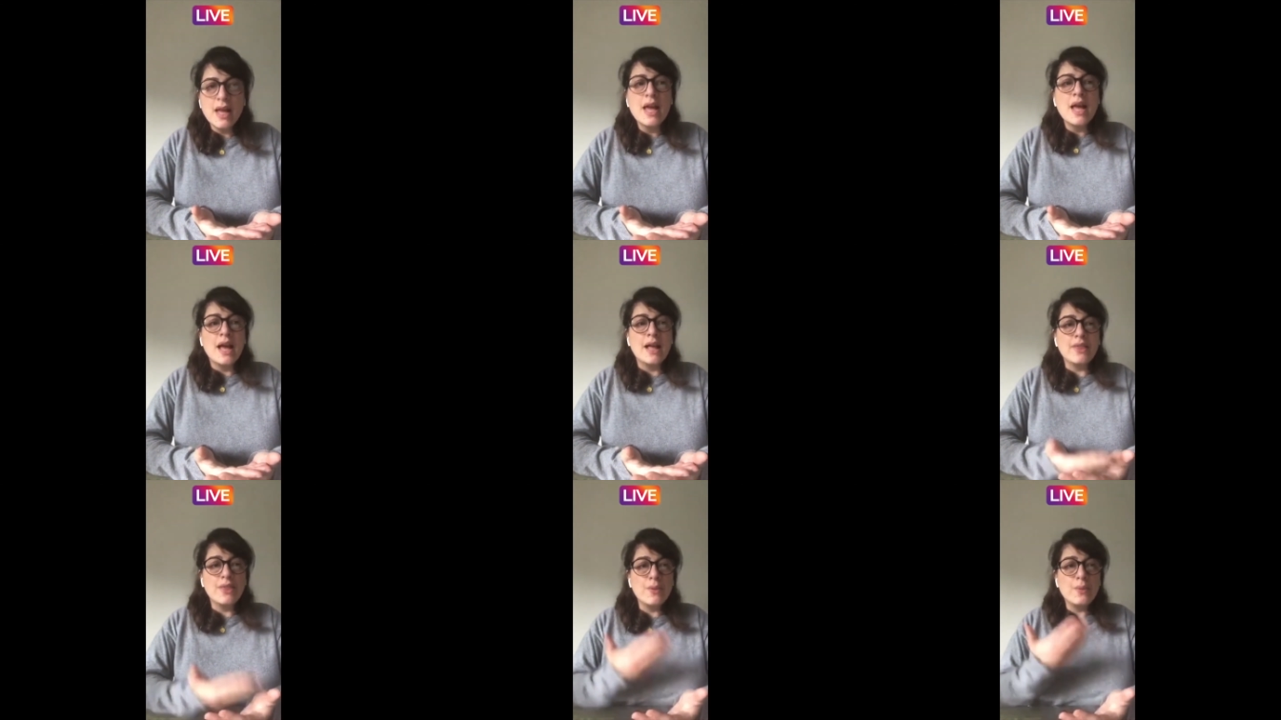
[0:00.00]

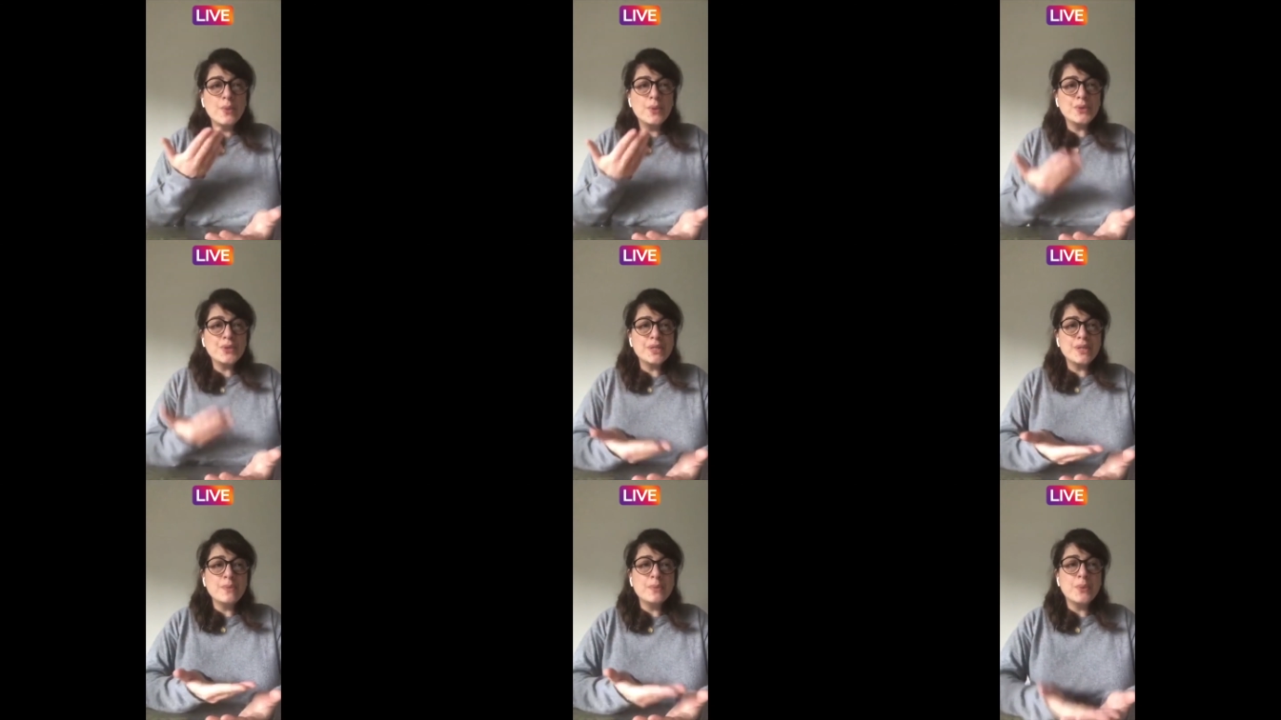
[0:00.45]
And the
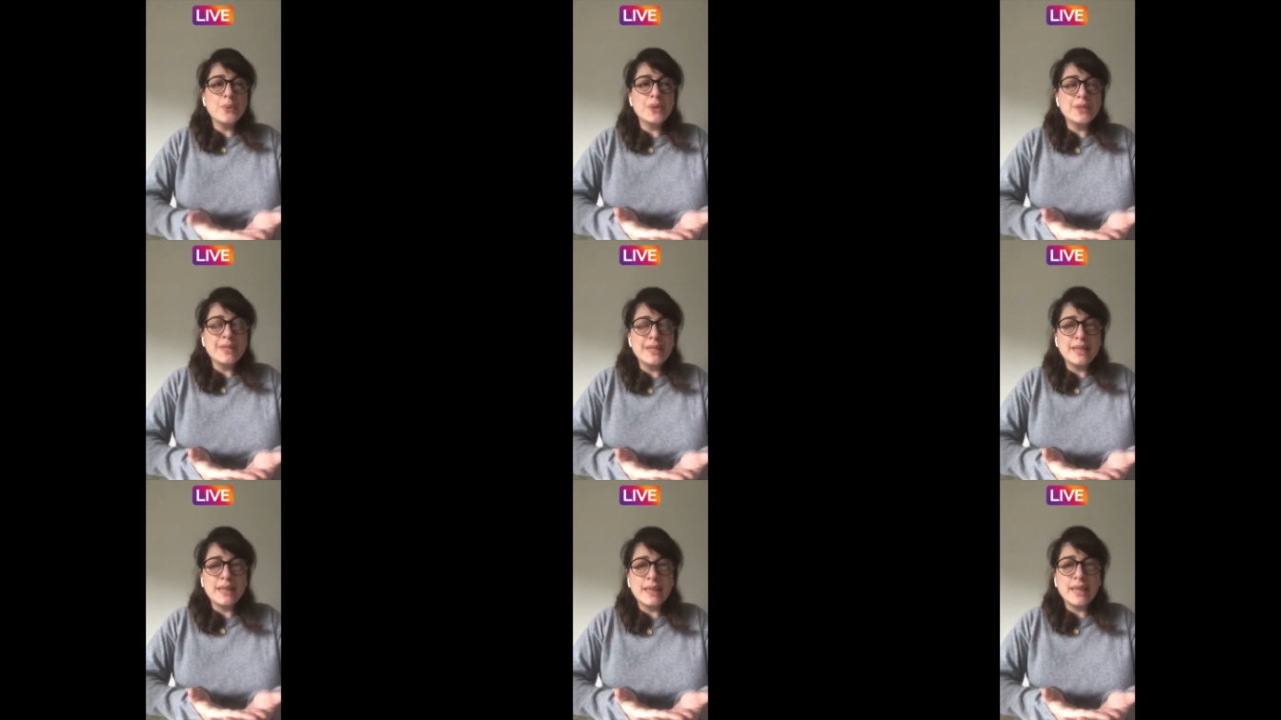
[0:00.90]
most
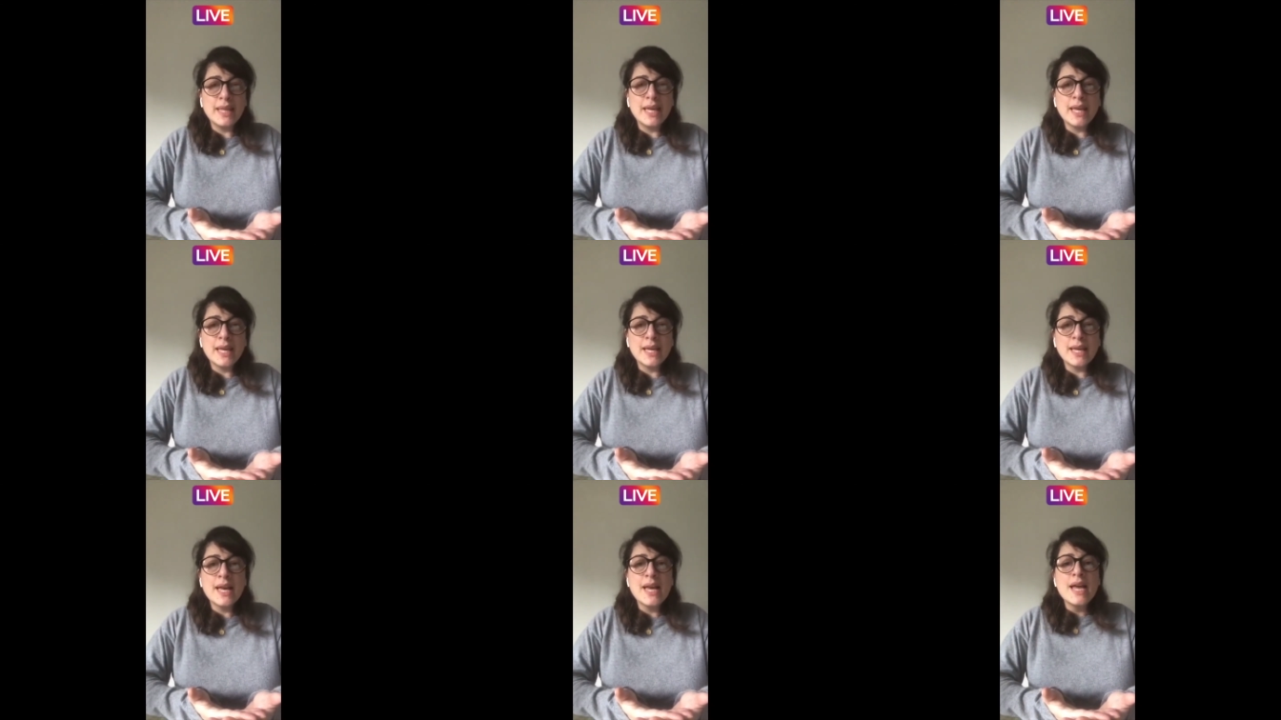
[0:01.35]
important
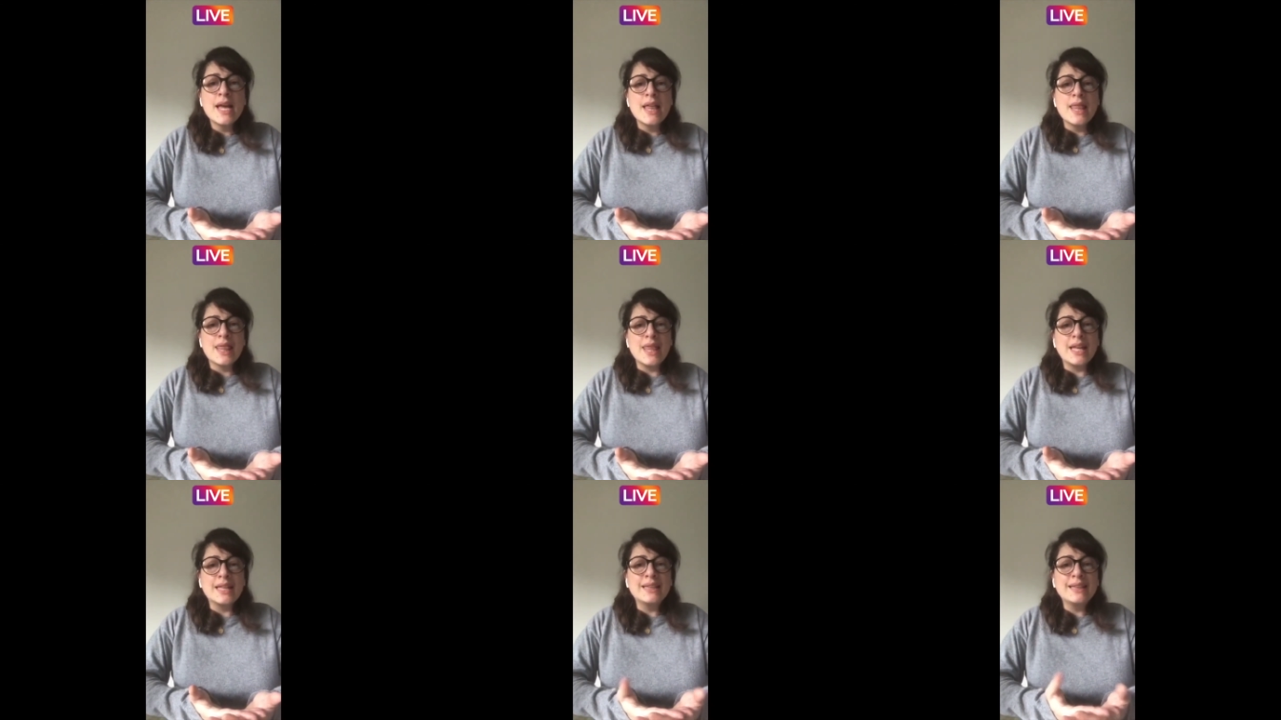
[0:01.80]
thing that